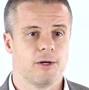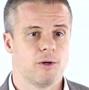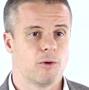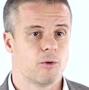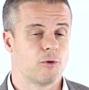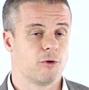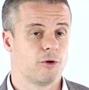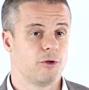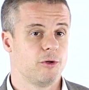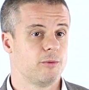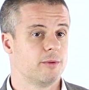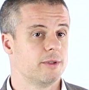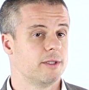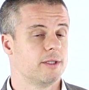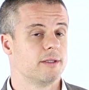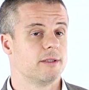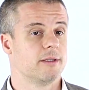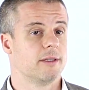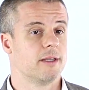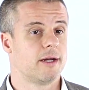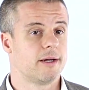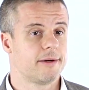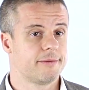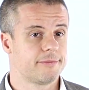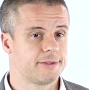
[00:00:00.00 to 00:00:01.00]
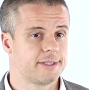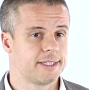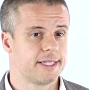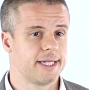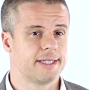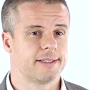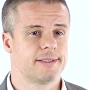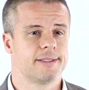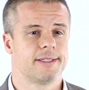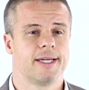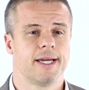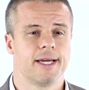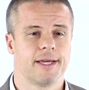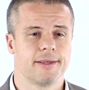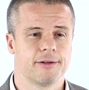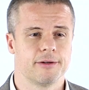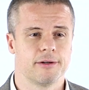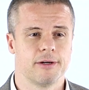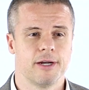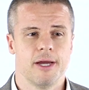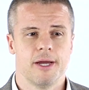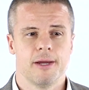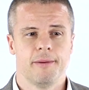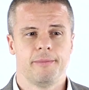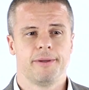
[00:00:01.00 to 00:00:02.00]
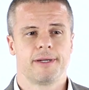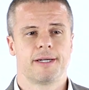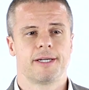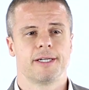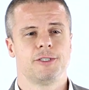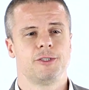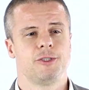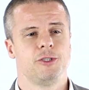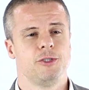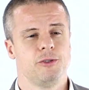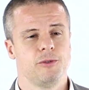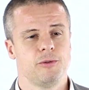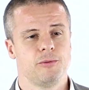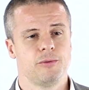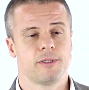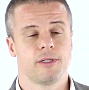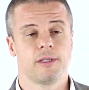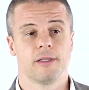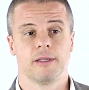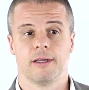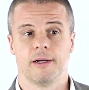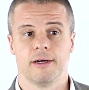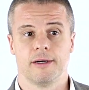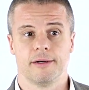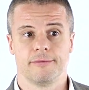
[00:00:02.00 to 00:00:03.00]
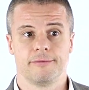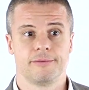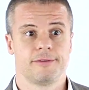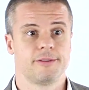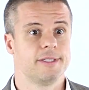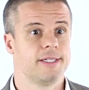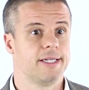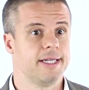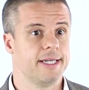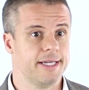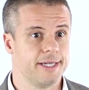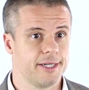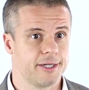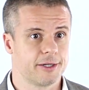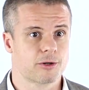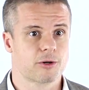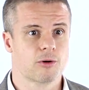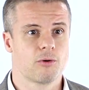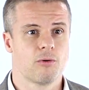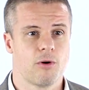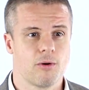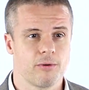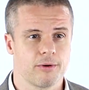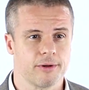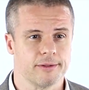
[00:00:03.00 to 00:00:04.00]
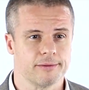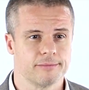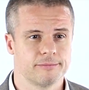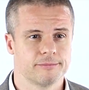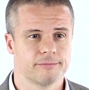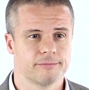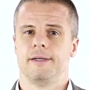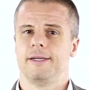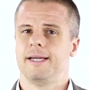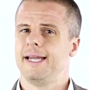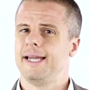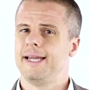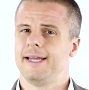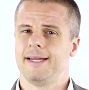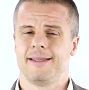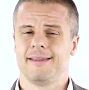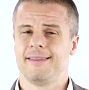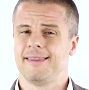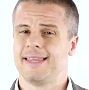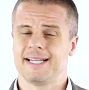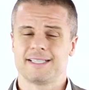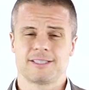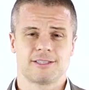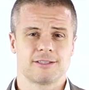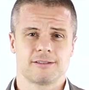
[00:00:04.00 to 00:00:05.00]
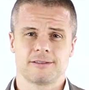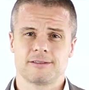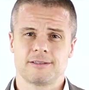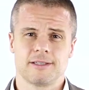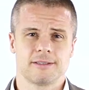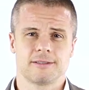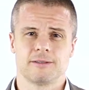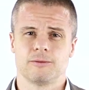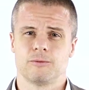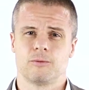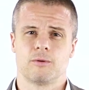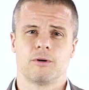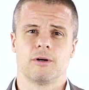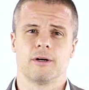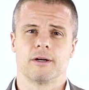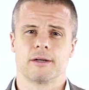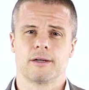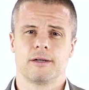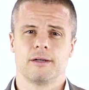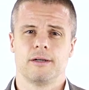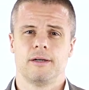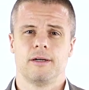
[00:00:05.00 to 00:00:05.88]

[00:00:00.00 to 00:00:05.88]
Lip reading: or you would love to get together because you would love to hit your quota. And that just doesn't work.